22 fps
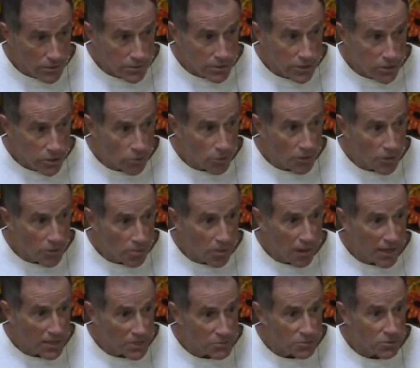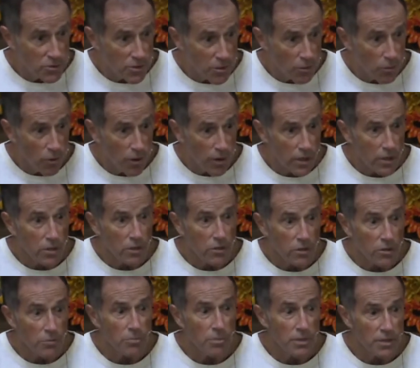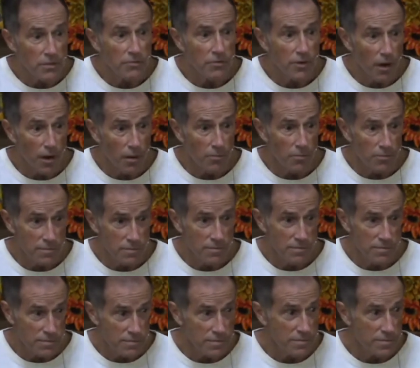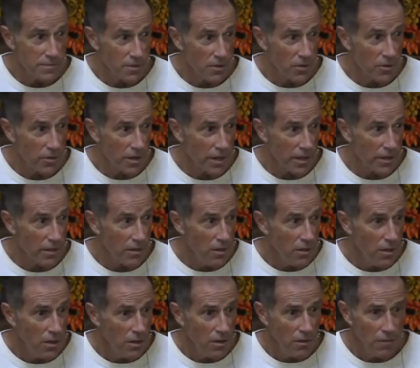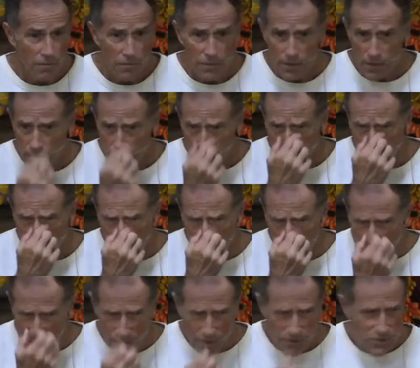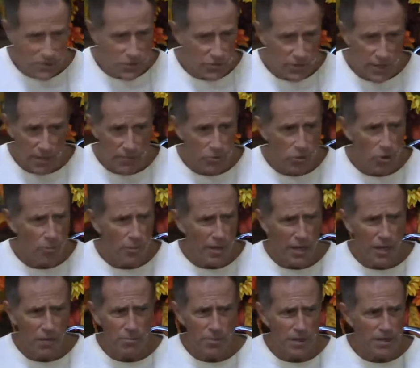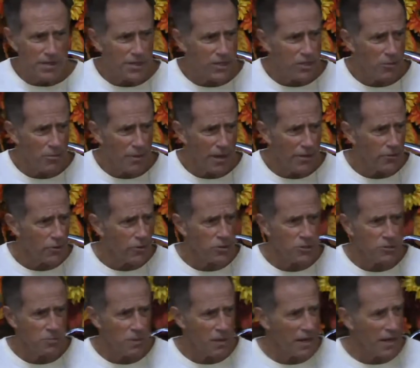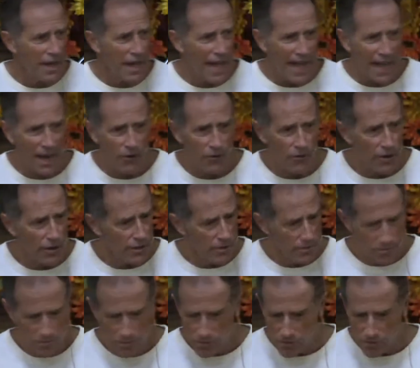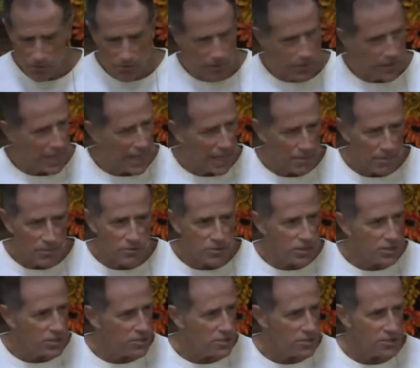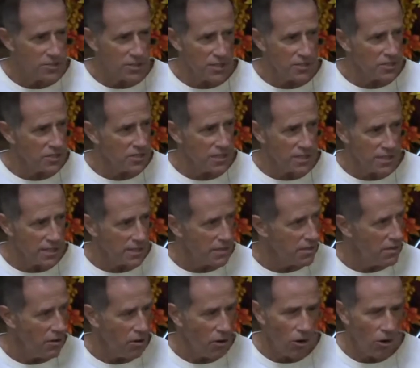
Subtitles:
deal with the possibility of what it could be from. Okay? Don't yell and scream. Don't make a big deal about it. Don't spend an hour on it. The name of Jesus doesn't need